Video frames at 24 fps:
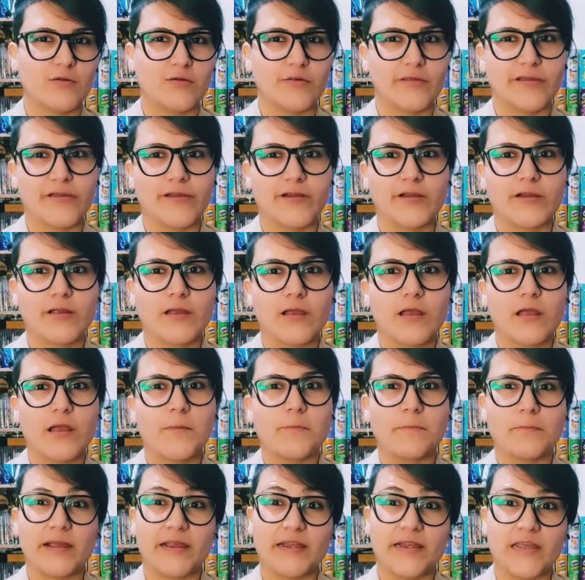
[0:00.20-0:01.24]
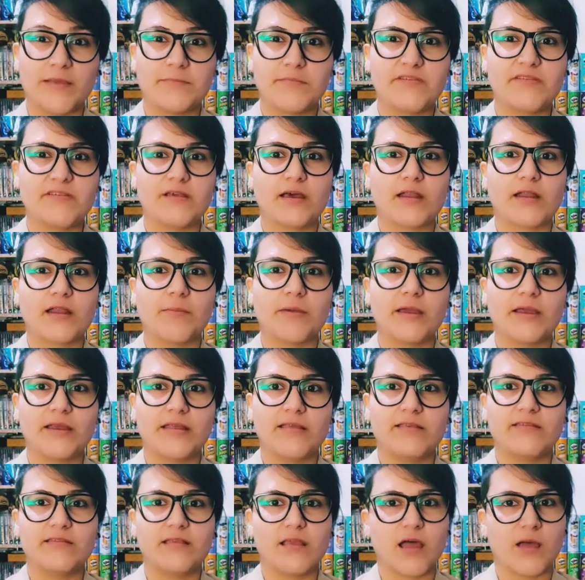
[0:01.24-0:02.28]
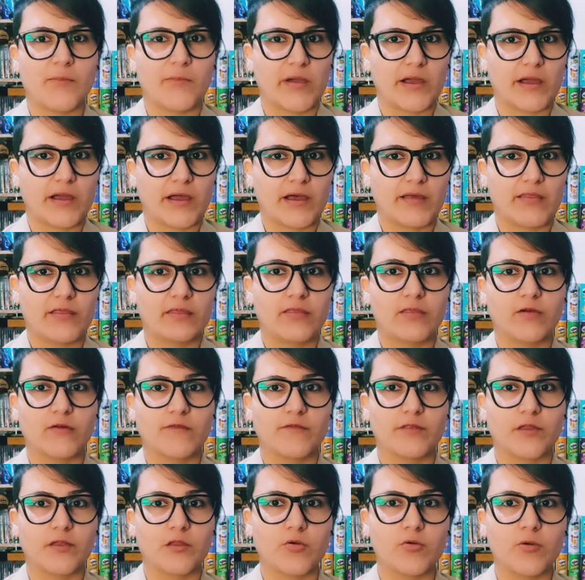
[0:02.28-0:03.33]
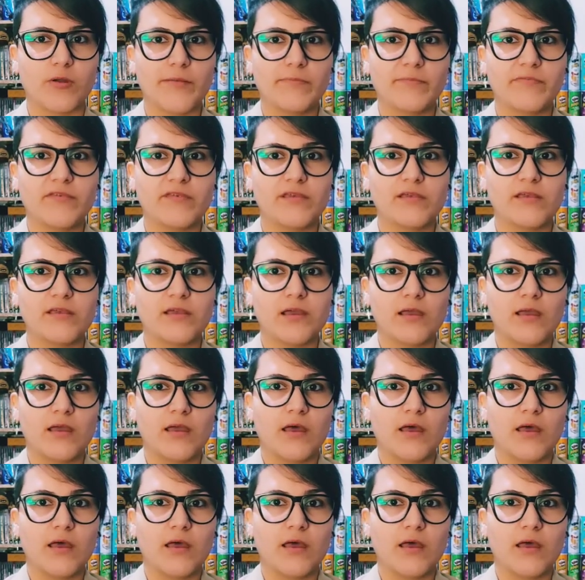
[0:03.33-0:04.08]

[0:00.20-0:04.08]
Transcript: there, my name is Carla Bellis, I'm a cadet of the UMC